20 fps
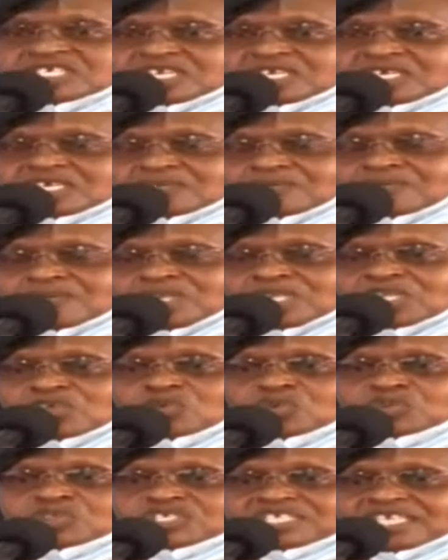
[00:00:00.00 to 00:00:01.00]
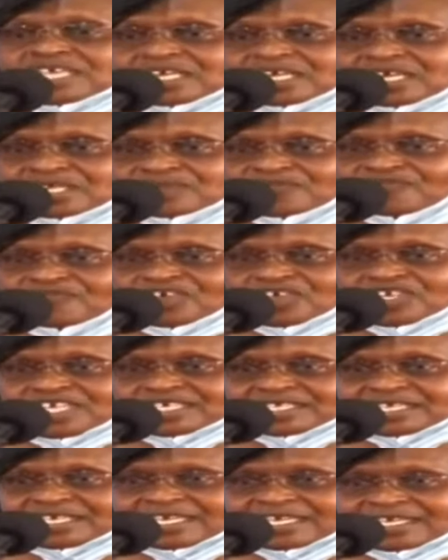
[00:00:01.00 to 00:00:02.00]
time. He would take us for
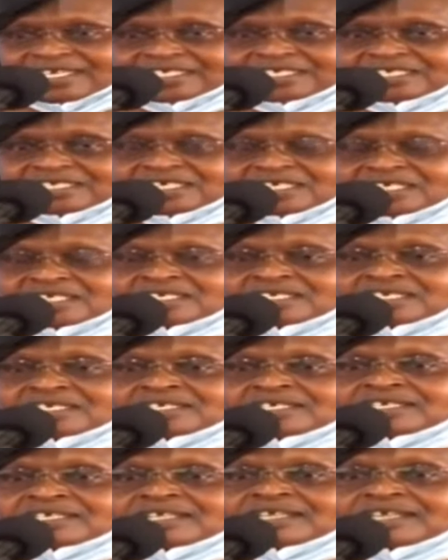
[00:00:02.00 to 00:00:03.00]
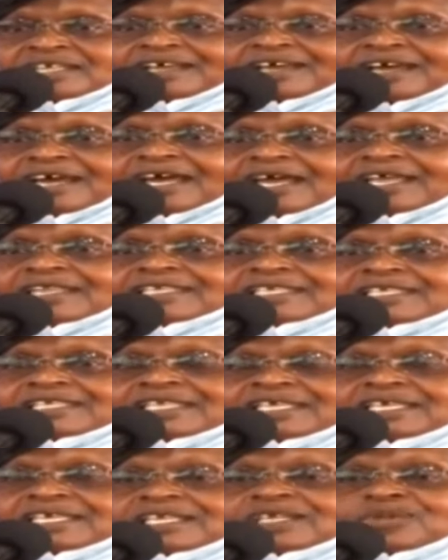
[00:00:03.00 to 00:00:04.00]
a ride,
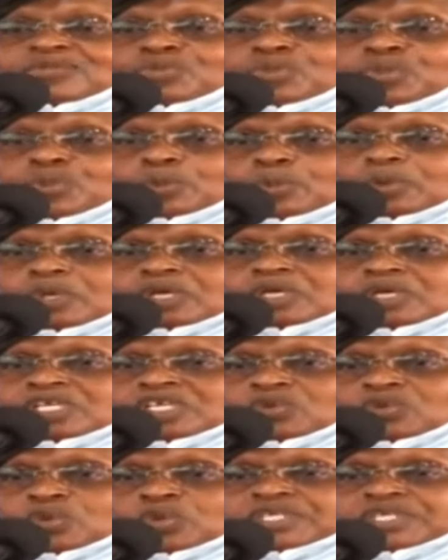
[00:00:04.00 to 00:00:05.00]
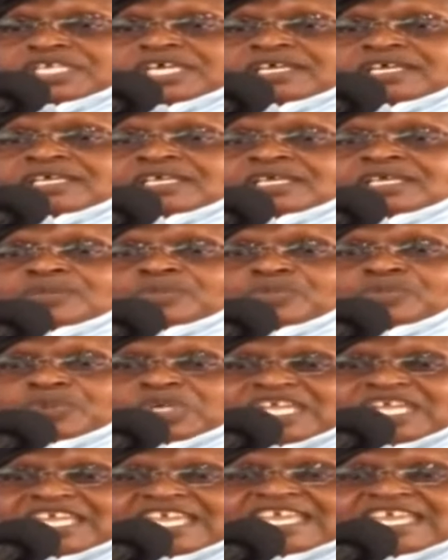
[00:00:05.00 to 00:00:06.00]
and he would
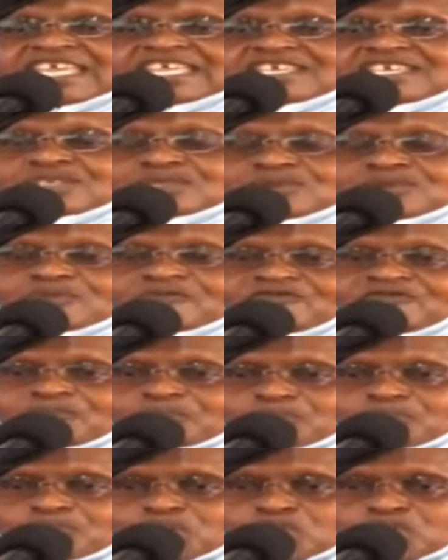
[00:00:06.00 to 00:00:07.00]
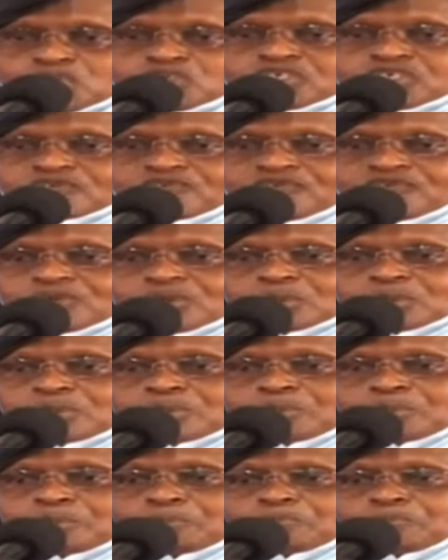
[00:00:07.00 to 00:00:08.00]
play his beautiful
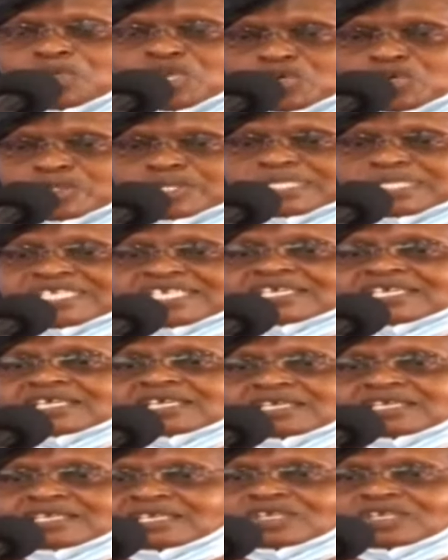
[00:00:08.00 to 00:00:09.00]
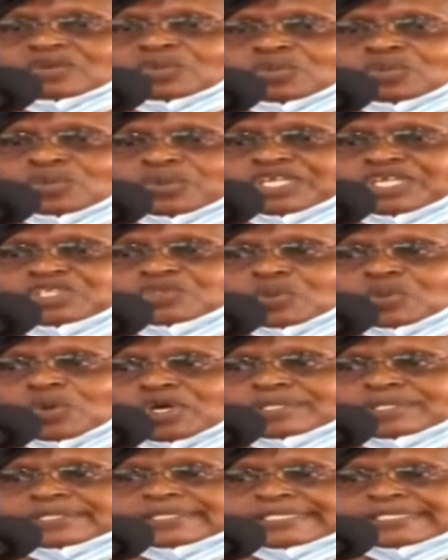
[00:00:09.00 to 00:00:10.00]
music, which
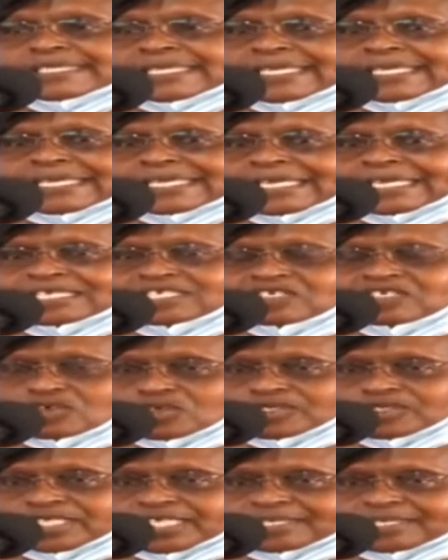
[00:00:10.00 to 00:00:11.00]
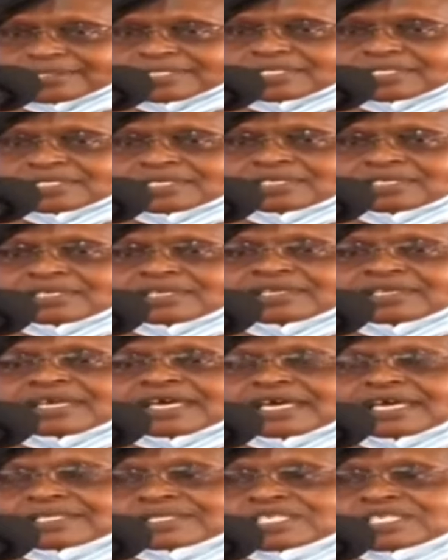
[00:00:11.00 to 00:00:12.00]
was Kenny Rogers,
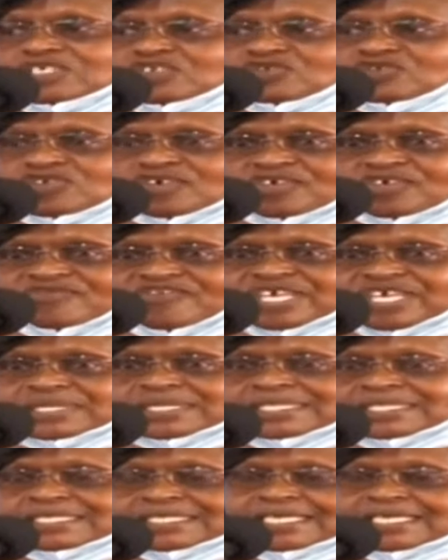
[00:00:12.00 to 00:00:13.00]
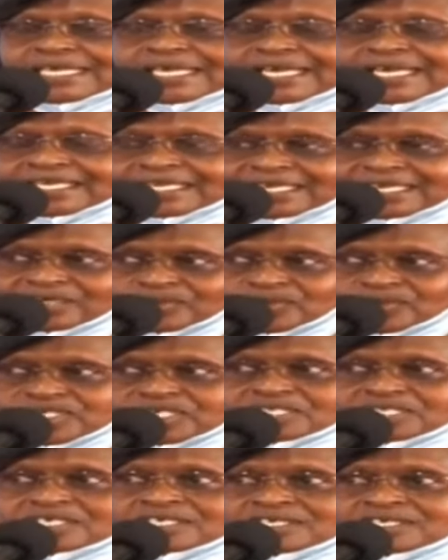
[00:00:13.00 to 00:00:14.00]
as he drove us
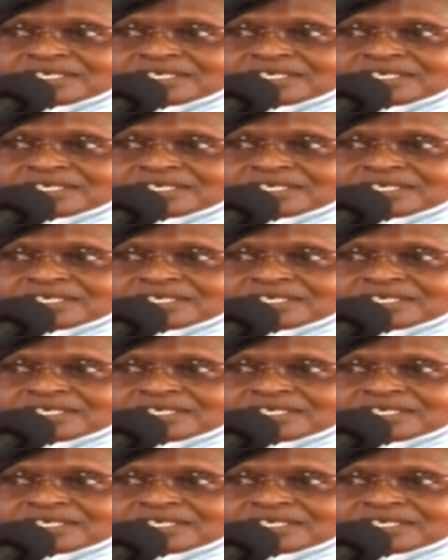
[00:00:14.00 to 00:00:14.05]
around